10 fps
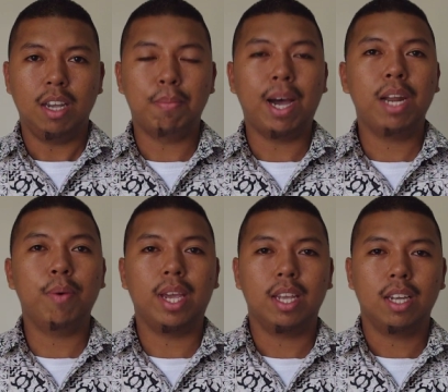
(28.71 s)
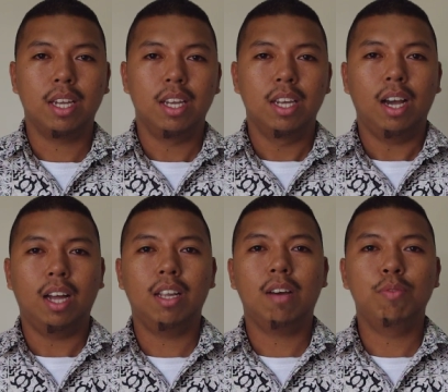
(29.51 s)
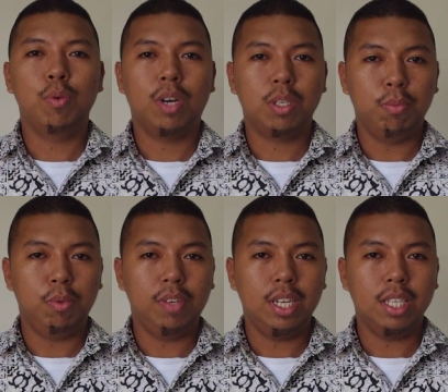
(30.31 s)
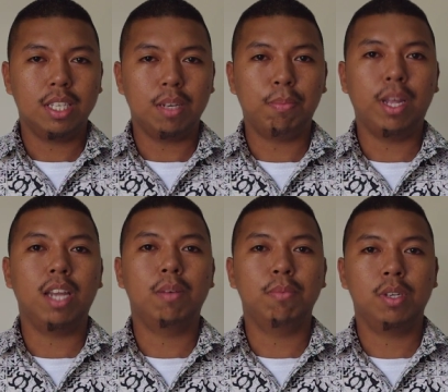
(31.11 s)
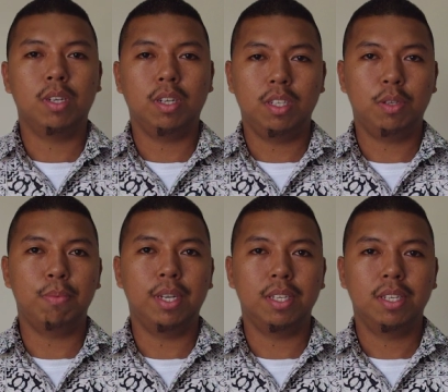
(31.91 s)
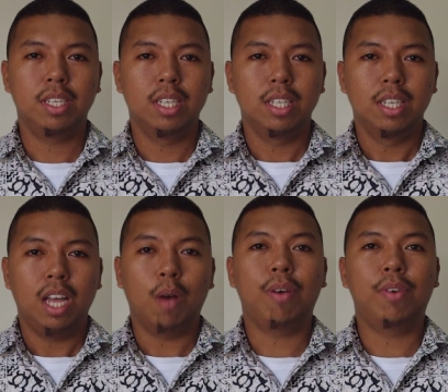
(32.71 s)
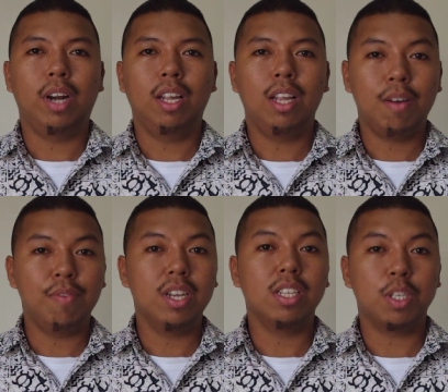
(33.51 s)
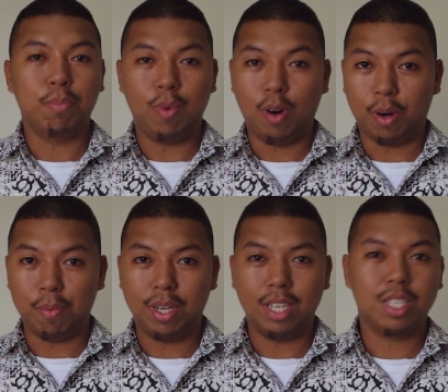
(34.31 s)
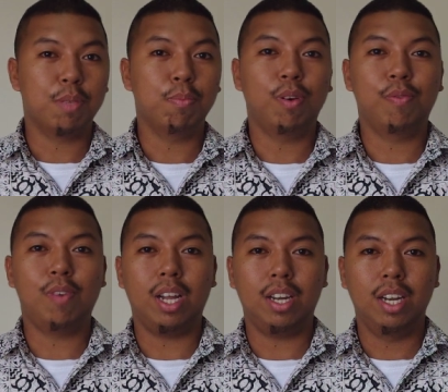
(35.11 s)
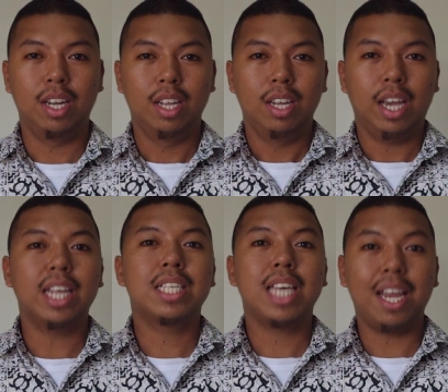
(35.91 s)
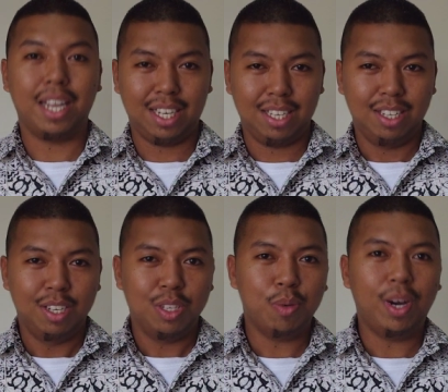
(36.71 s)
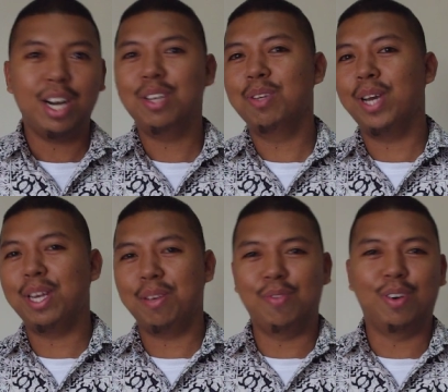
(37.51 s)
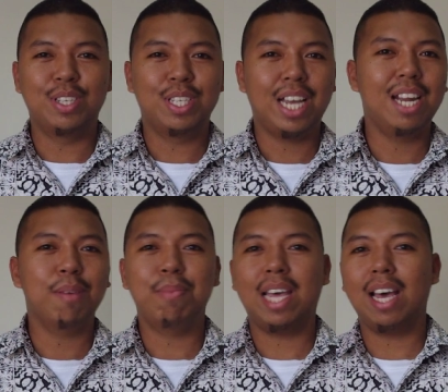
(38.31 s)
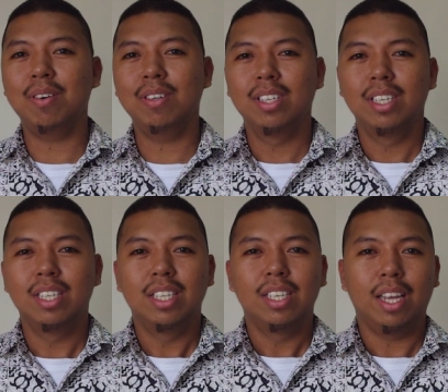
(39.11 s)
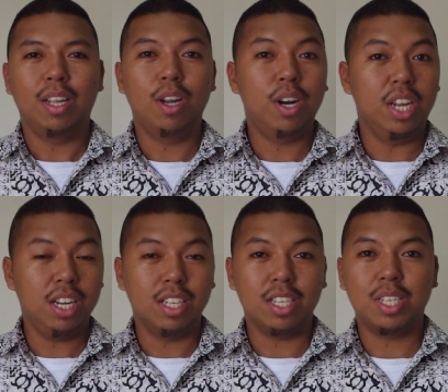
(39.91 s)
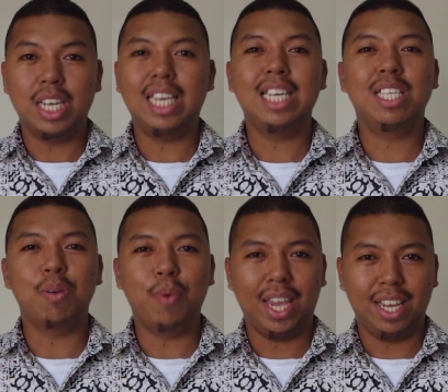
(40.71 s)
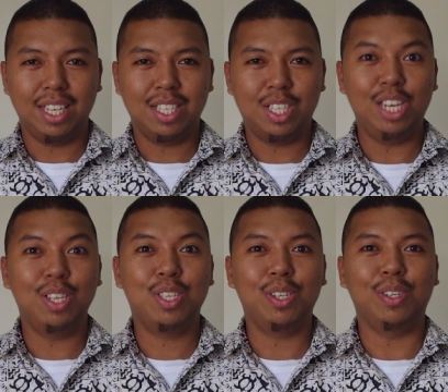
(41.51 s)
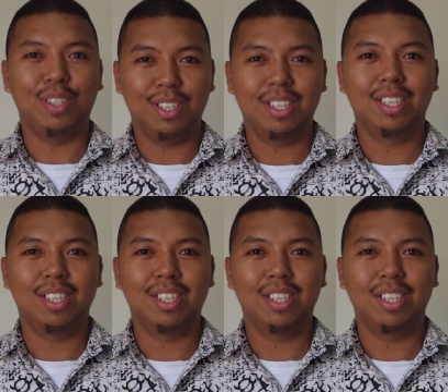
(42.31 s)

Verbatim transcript: And by the way, I love to watch movies and play the musical instruments. However, I love English more because it's more fun and exciting. So what are you waiting for? Sign up now and learn English the easy way. See you soon.